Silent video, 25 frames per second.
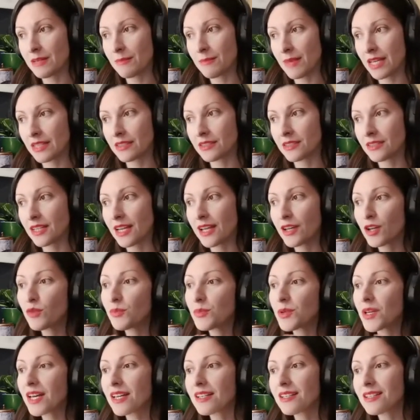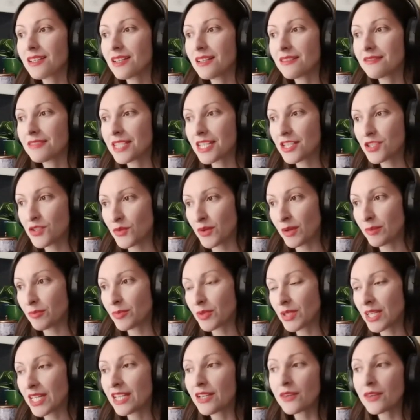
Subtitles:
Botany Manor. I hope you had a lovely trip.